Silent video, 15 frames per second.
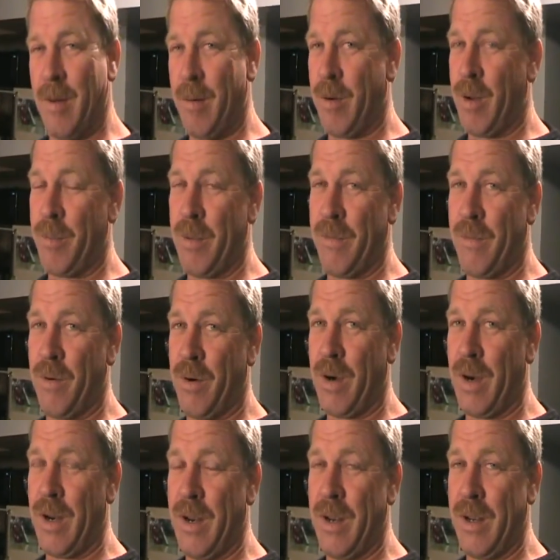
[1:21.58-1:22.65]
Well, before
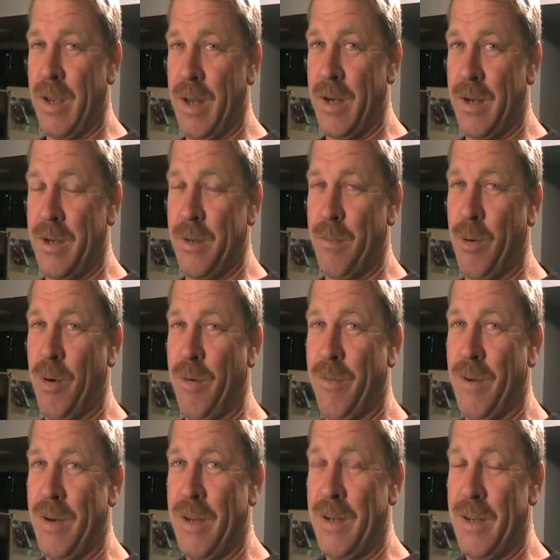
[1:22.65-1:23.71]
I get into more
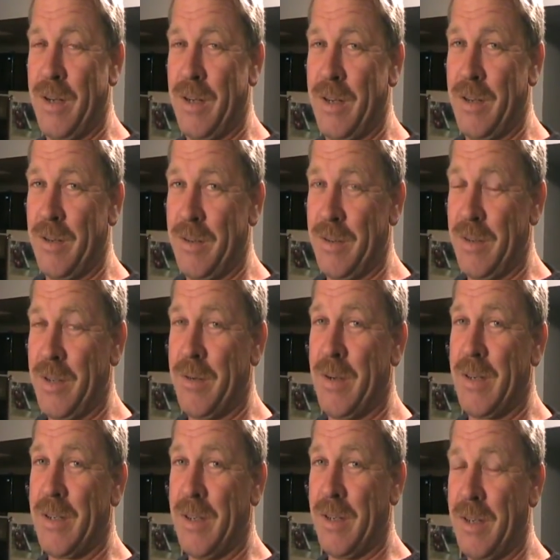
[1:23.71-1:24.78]
funny details and
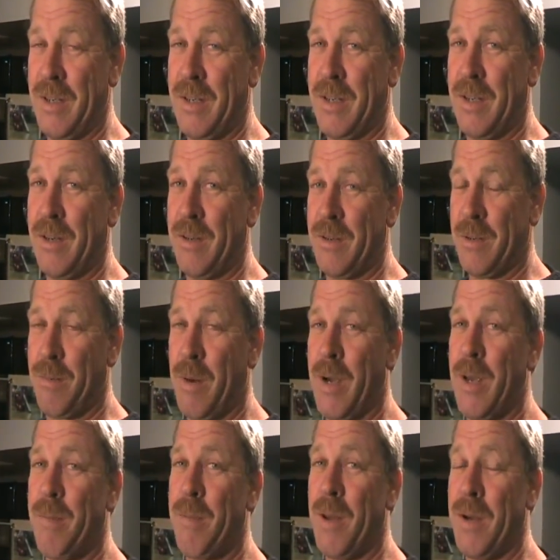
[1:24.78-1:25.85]
interesting details, my
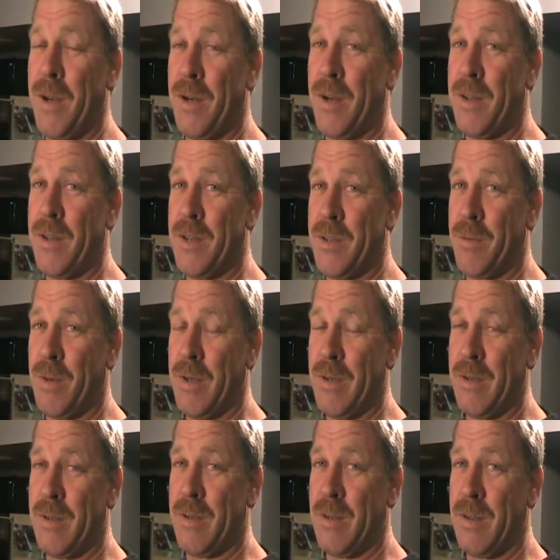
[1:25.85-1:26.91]
opinion on this
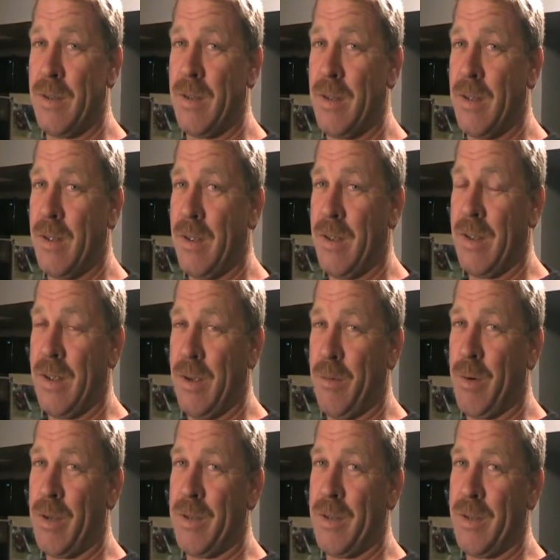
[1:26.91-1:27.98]
was it
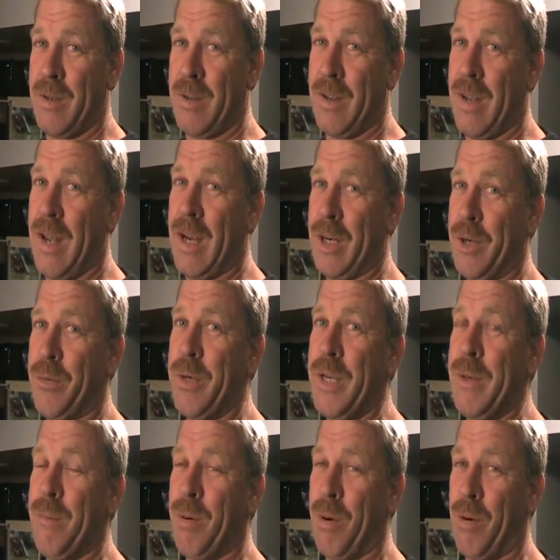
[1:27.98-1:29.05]
wasn't a
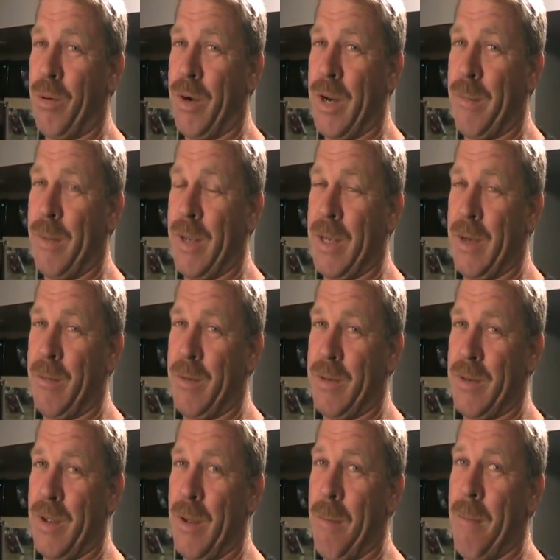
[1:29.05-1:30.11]
green program like it
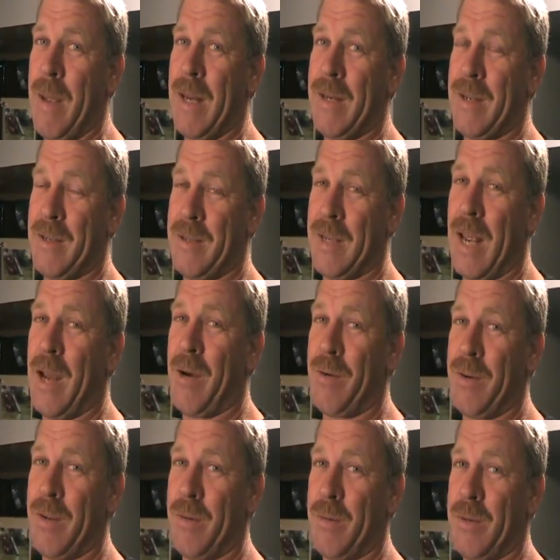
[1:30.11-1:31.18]
was meant to
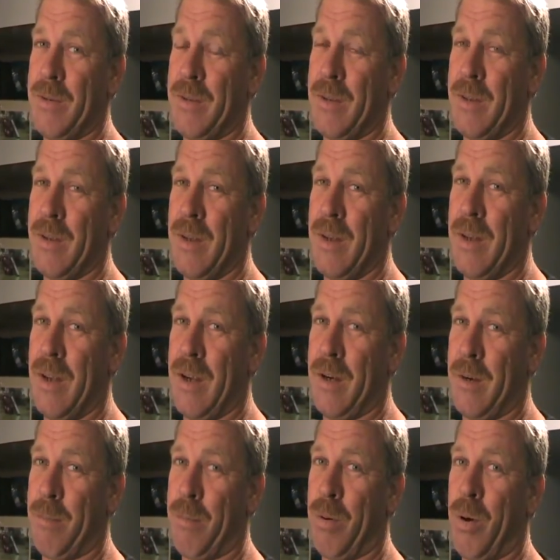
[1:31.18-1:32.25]
sound. It was a
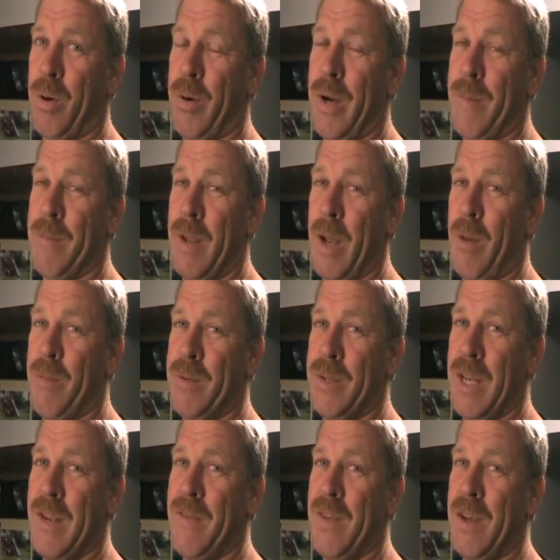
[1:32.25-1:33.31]
program to help
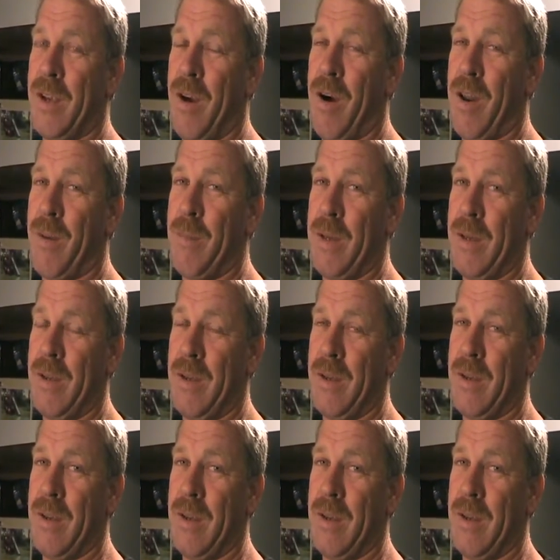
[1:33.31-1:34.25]
save the economy.